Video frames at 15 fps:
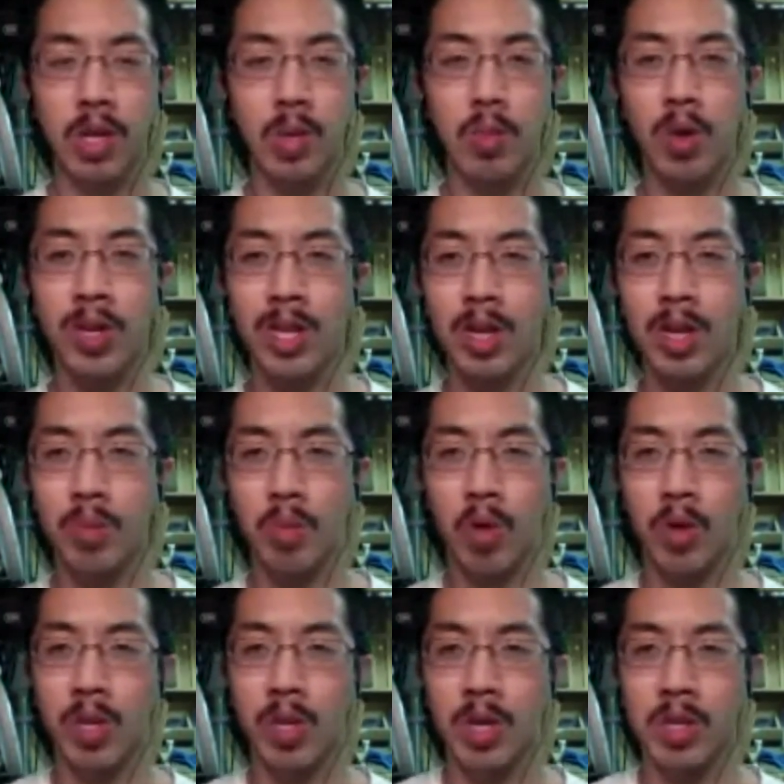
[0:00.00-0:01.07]
kind of party at,
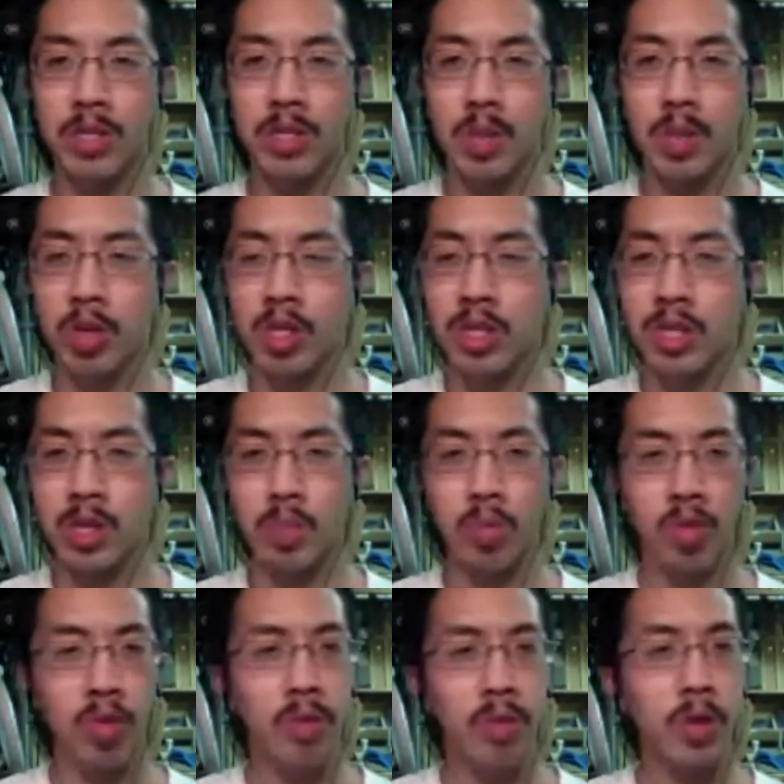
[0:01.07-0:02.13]
party at a celebration in a
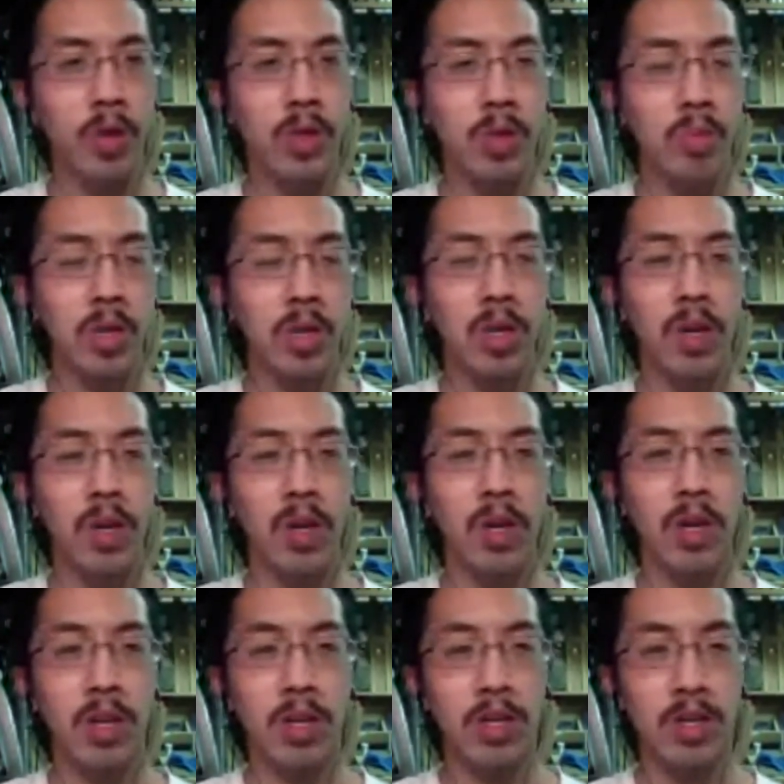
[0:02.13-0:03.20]
brewery or something.
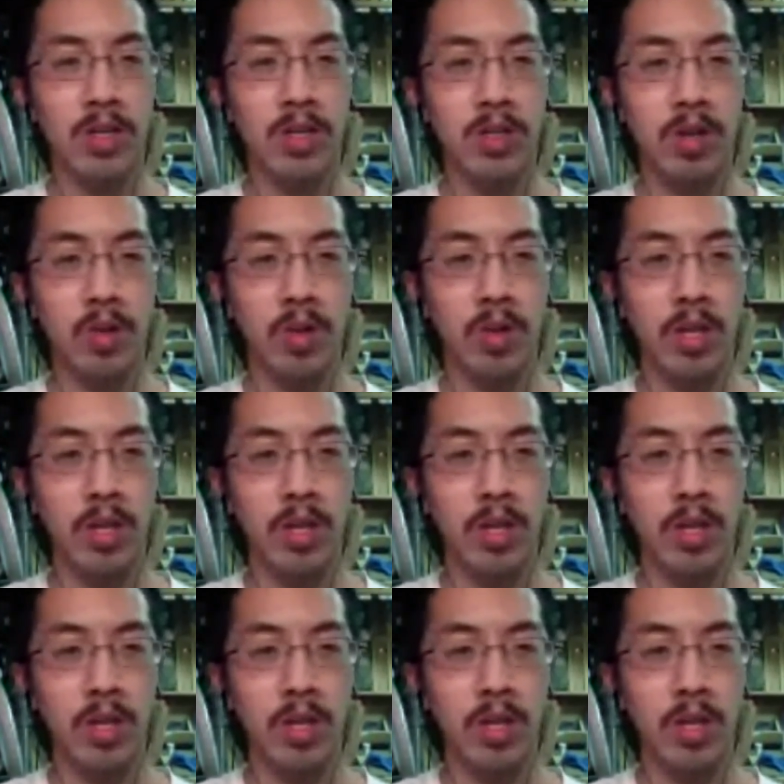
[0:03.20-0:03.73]
Mm. So hmm.